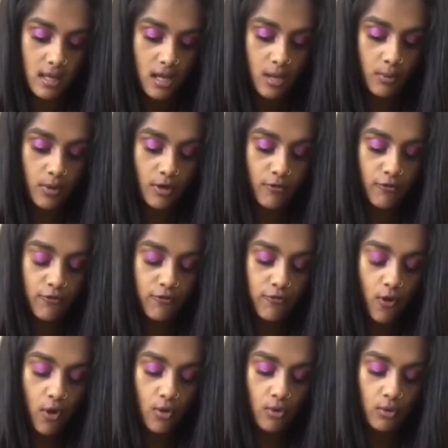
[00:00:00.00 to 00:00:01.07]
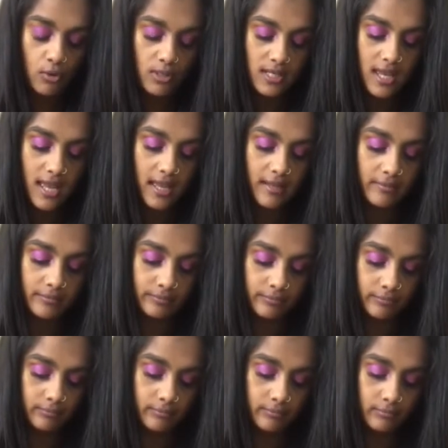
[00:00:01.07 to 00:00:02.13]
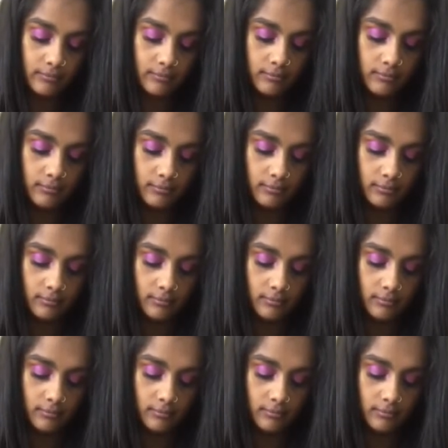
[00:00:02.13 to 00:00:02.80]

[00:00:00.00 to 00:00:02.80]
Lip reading: we're going to fold it in.